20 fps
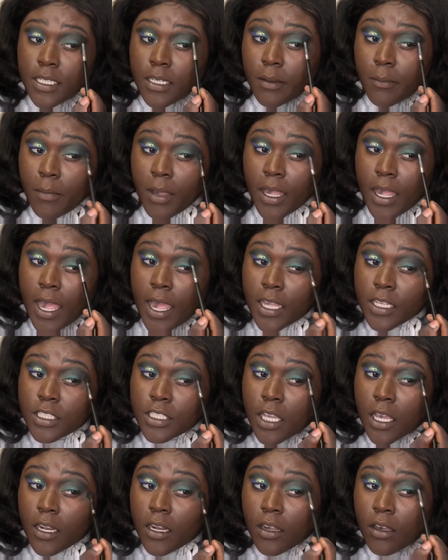my
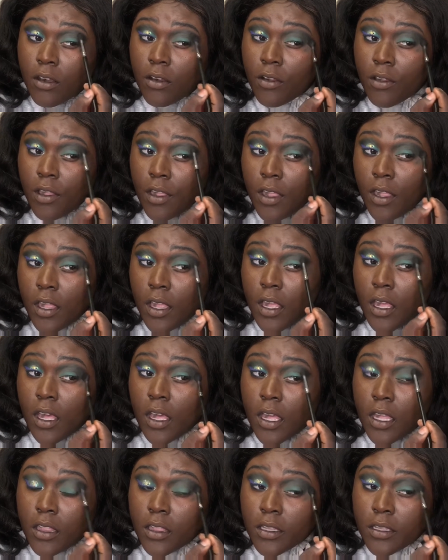eyeshadow
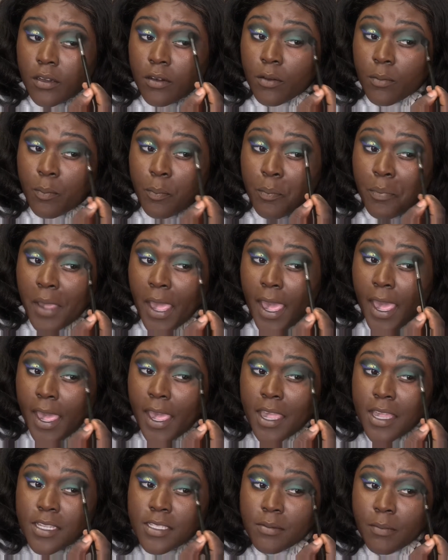a little
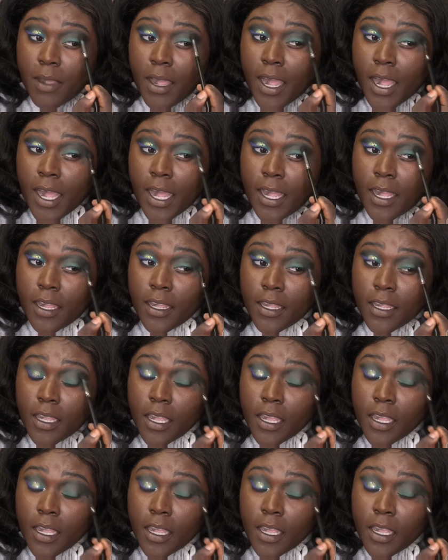past my eye.